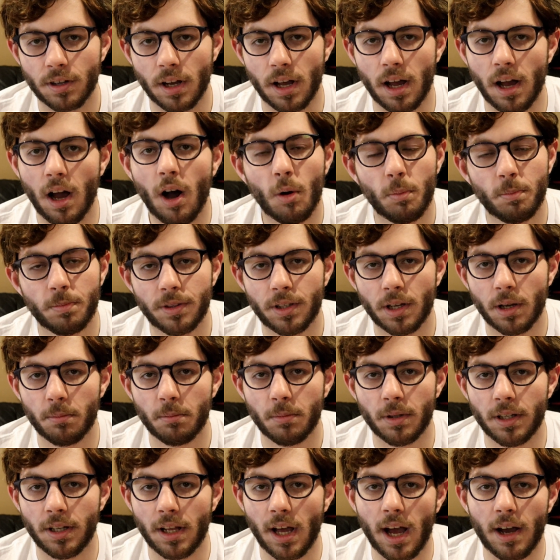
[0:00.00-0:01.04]
help
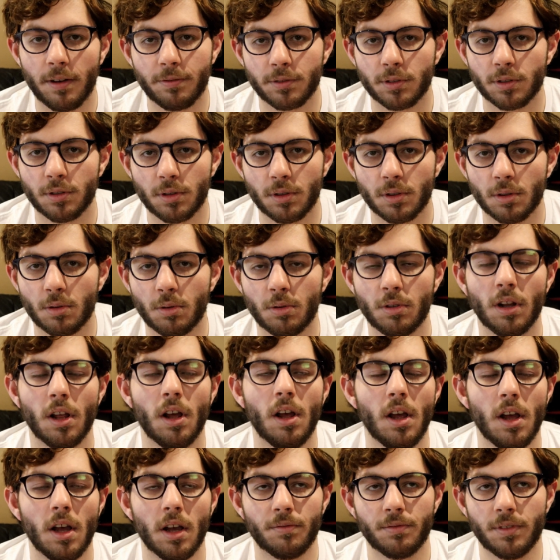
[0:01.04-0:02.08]
them in the afternoon.
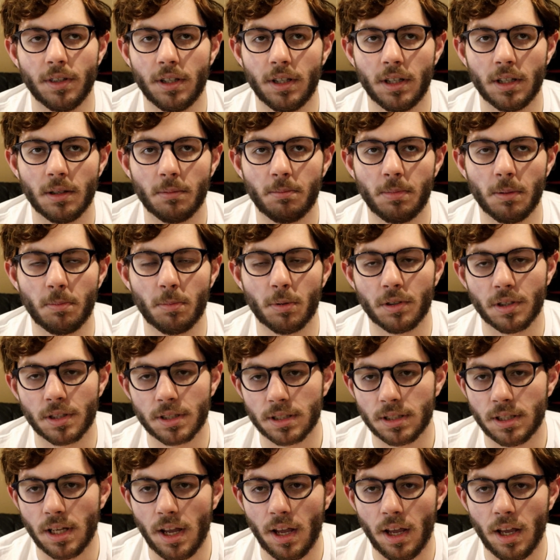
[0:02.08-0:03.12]
If they needed people to
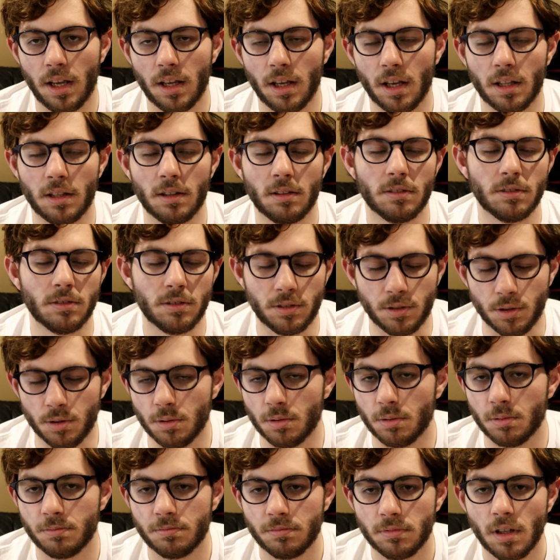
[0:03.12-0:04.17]
stay and
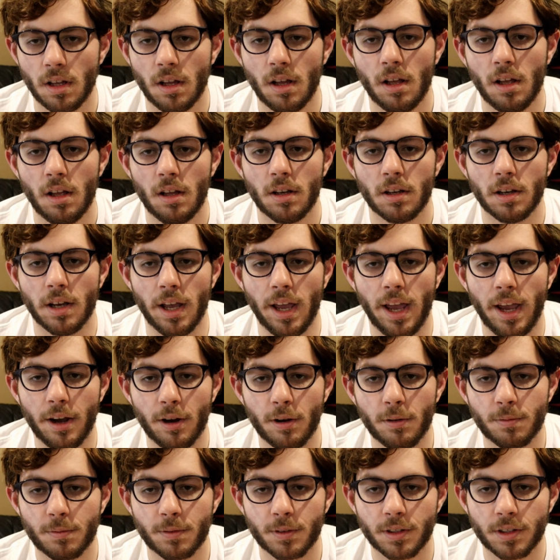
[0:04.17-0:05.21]
do
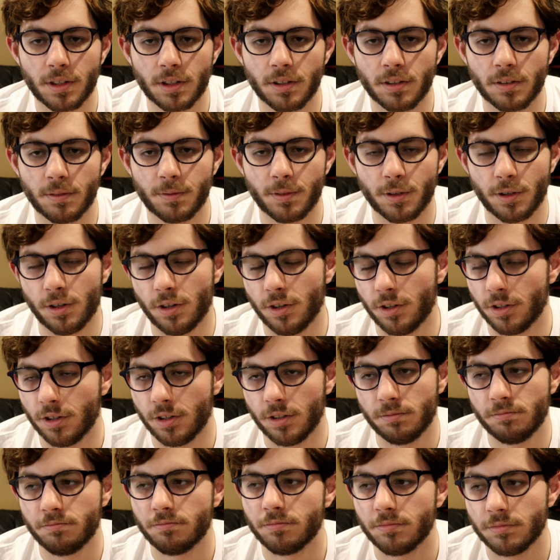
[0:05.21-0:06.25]
hair
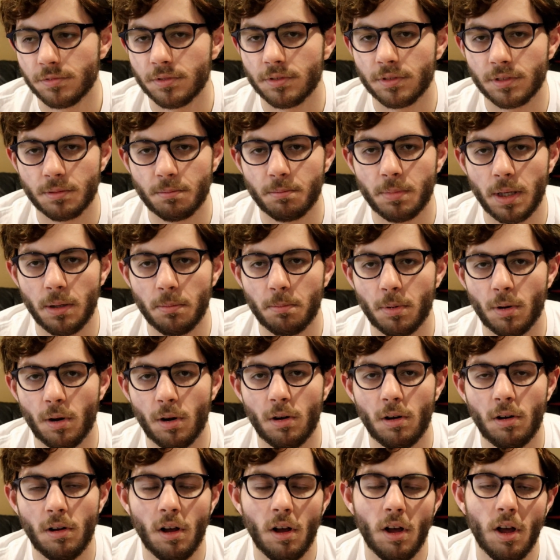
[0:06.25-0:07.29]
for
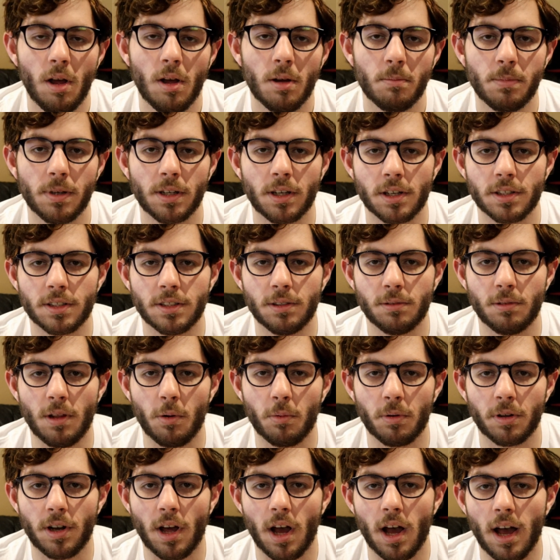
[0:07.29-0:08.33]
people because they
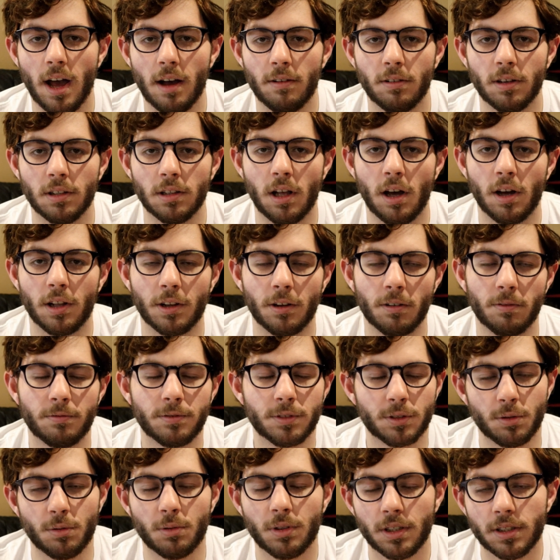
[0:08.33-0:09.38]
would not have a lot of
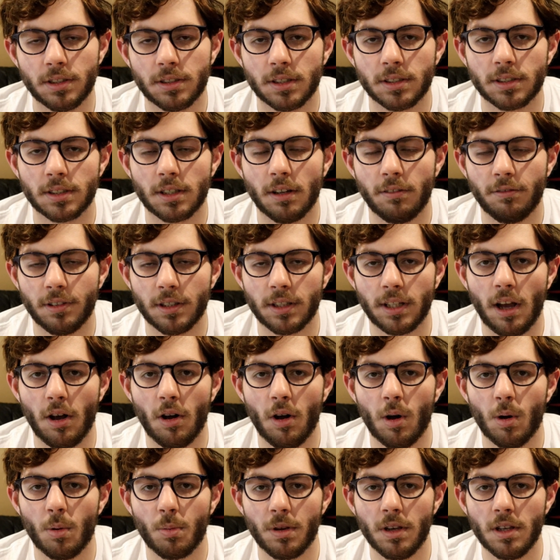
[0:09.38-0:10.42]
students and stuff like that
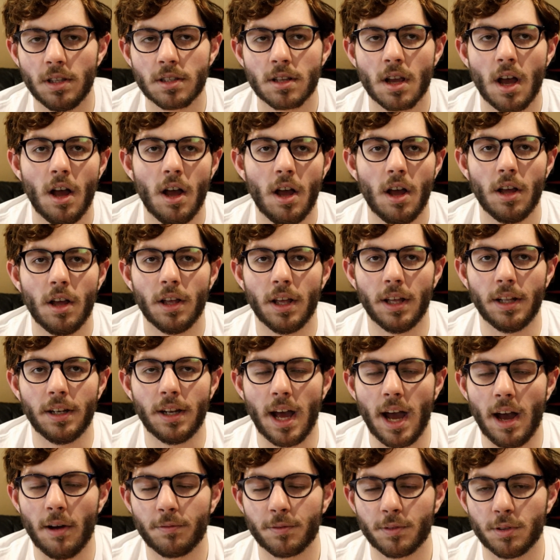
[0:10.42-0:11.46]
always in
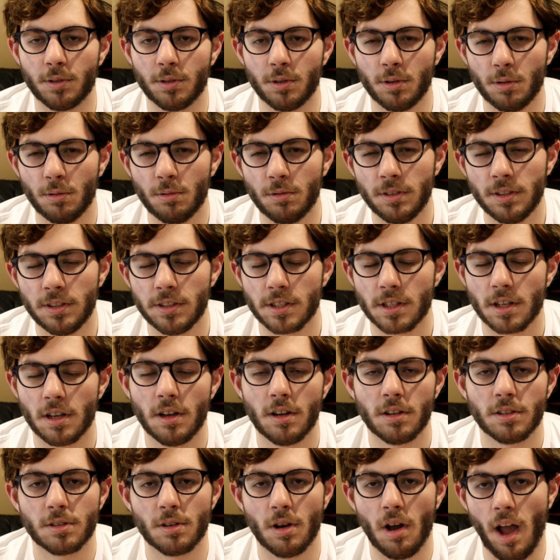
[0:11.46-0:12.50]
the afternoons.
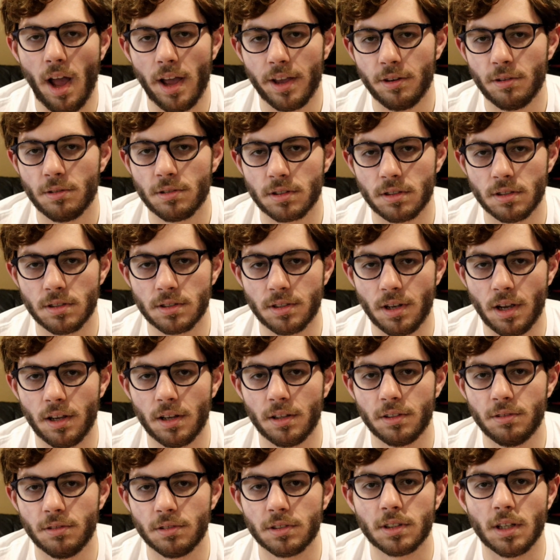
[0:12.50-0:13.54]
So I used to stay
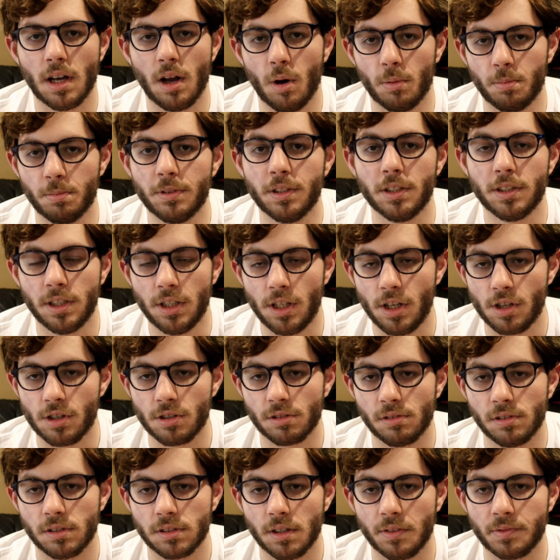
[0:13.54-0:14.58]
and used to help the
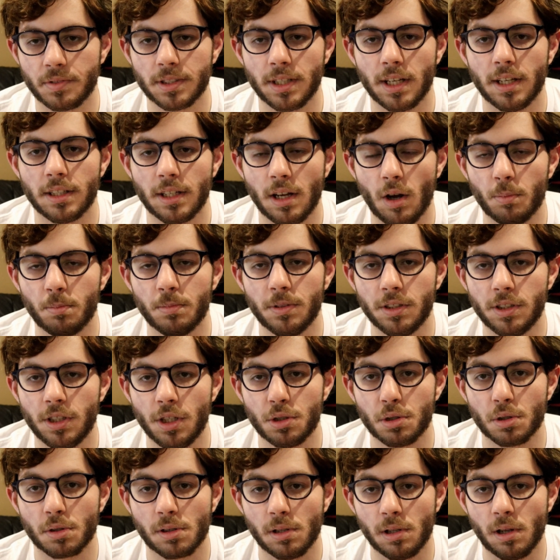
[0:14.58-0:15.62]
teacher and stuff like that and help the
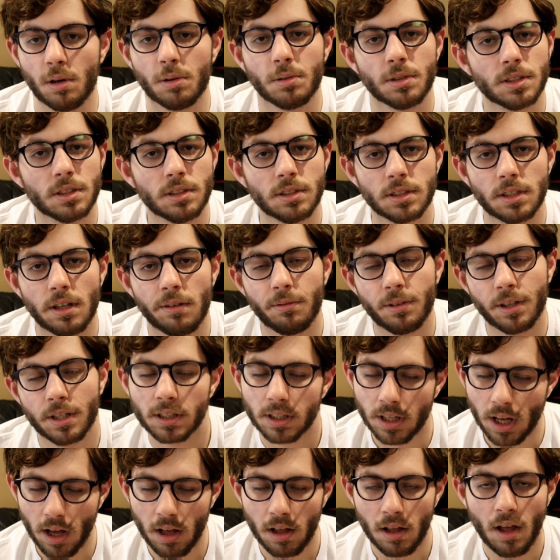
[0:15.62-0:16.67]
teacher close and stuff
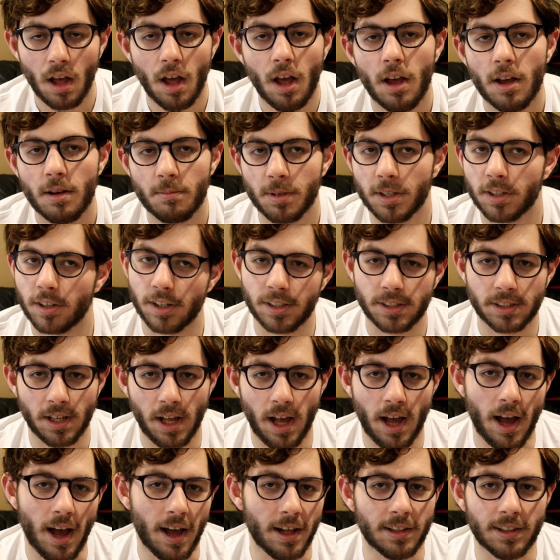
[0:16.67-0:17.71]
like that because
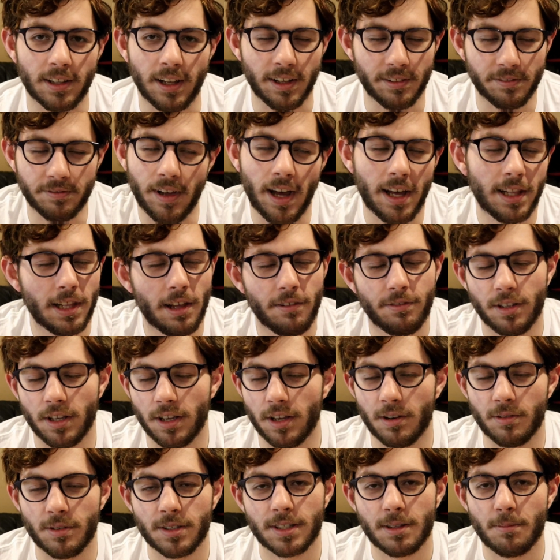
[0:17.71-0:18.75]
I loved
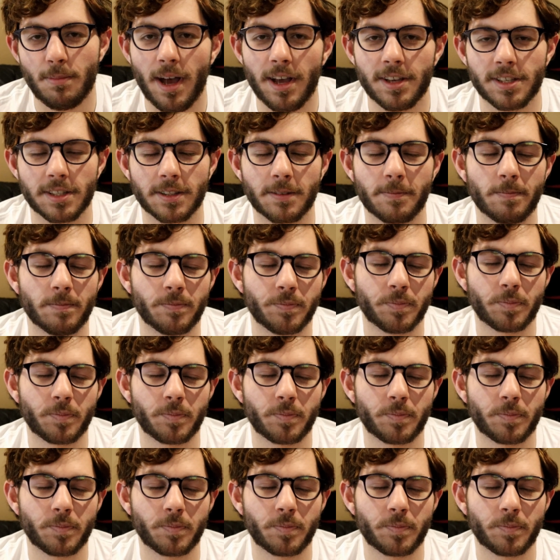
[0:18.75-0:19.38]
it. It was the best.